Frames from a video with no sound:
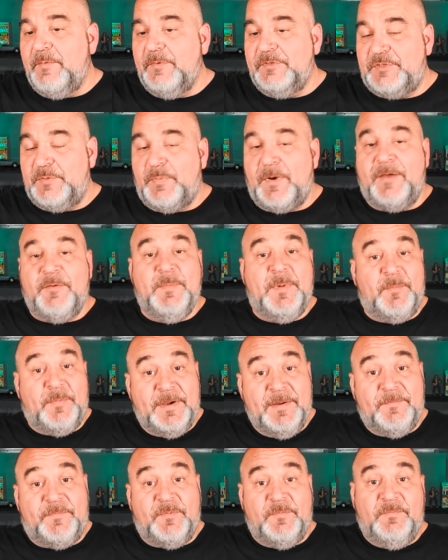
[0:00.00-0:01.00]
which you probably remember
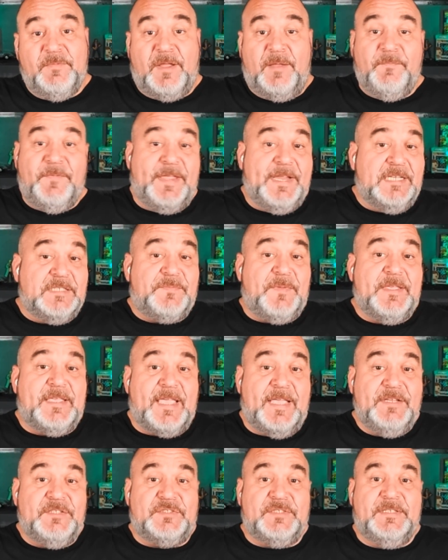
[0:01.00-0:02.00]
him from Vegas
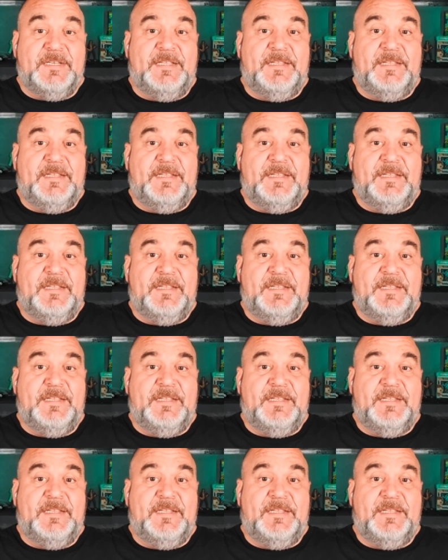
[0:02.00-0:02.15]
Vacation